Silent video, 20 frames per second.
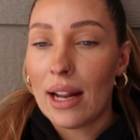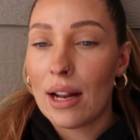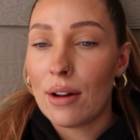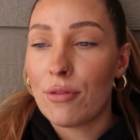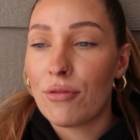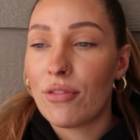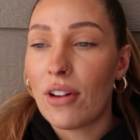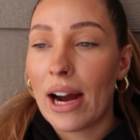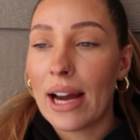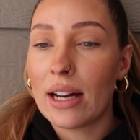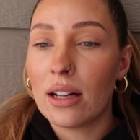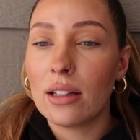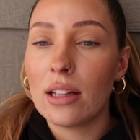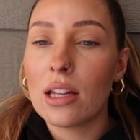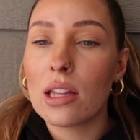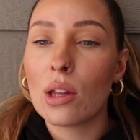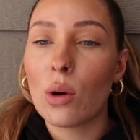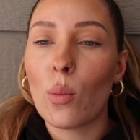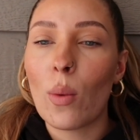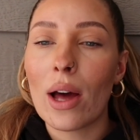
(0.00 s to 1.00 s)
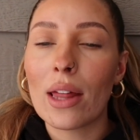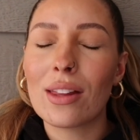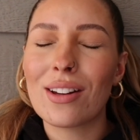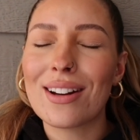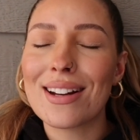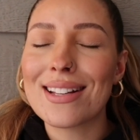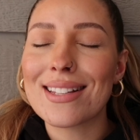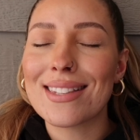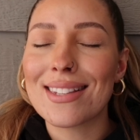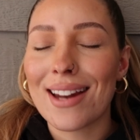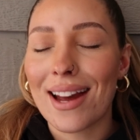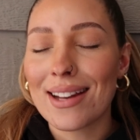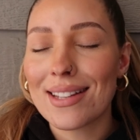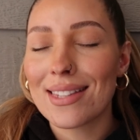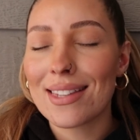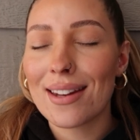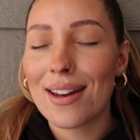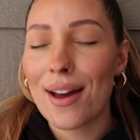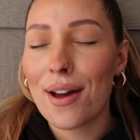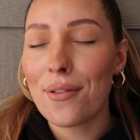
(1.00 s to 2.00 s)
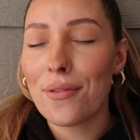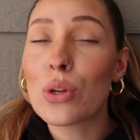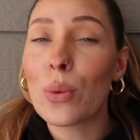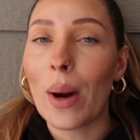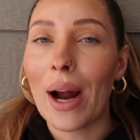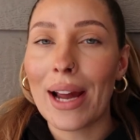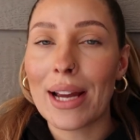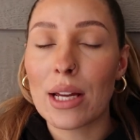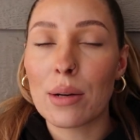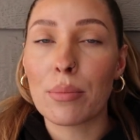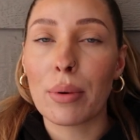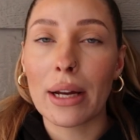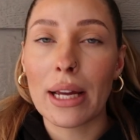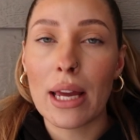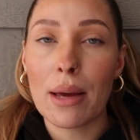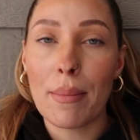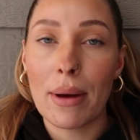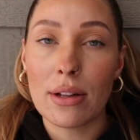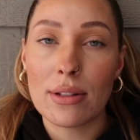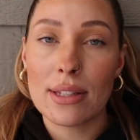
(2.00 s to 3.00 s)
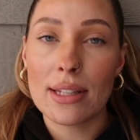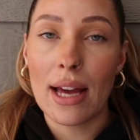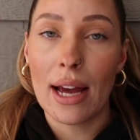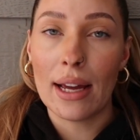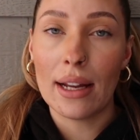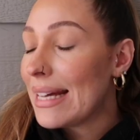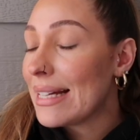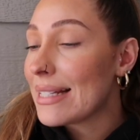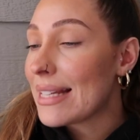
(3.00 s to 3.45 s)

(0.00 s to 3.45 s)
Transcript: And finally the weather is nice enough to where I can bring him outside.